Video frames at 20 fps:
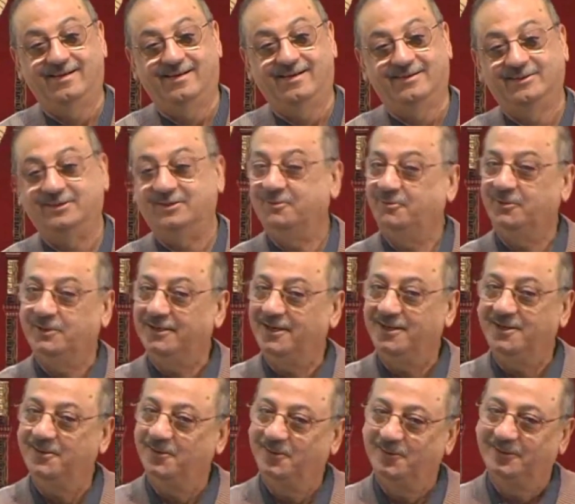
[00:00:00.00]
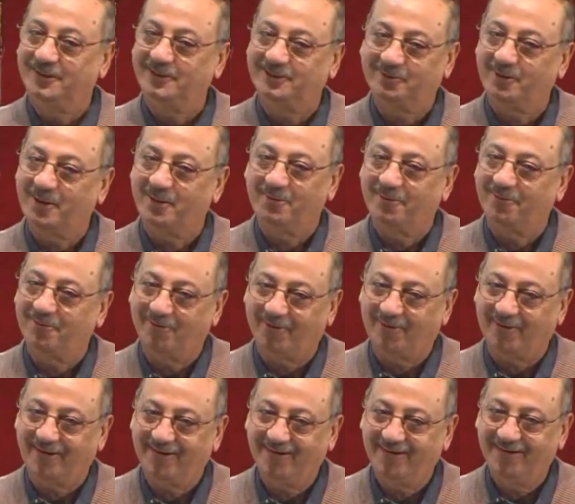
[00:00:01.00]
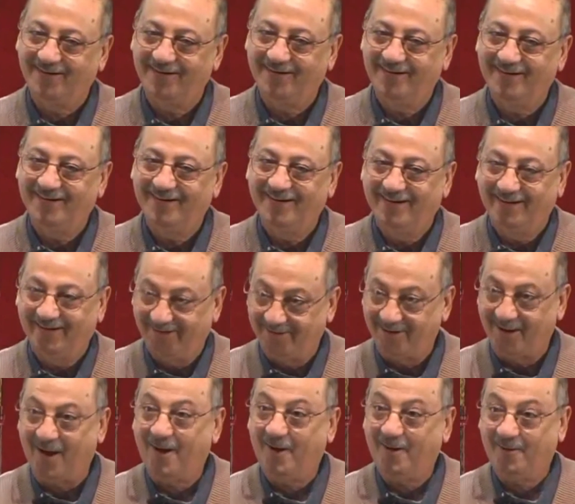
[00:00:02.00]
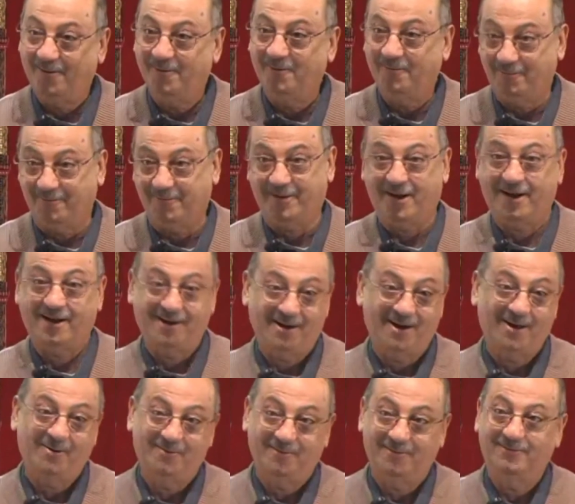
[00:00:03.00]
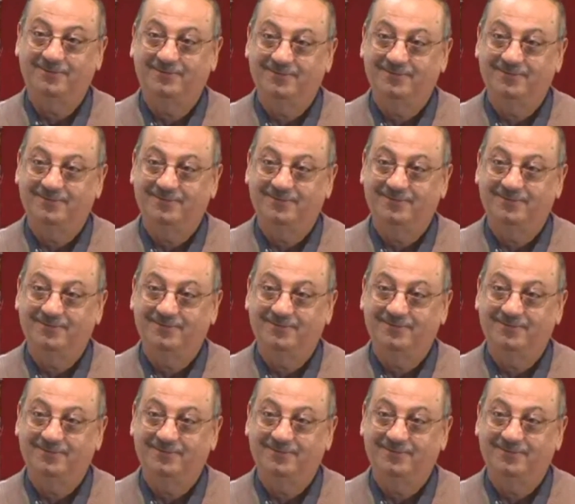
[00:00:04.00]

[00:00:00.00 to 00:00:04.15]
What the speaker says: See, we didn't do this way before. Now, we are now.